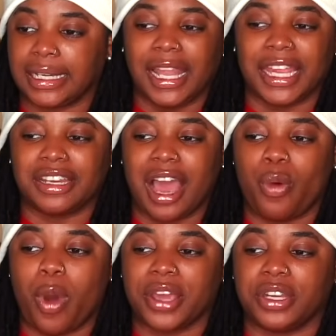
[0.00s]

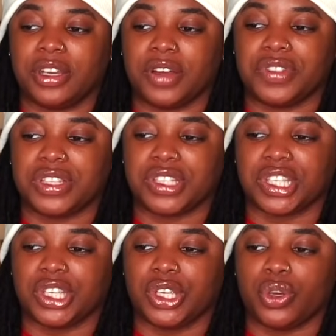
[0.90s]
Not wide enough to
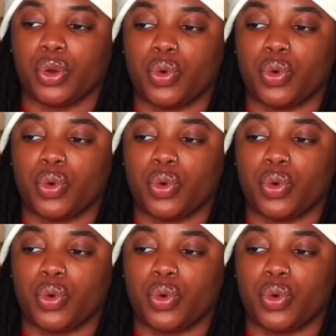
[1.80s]
see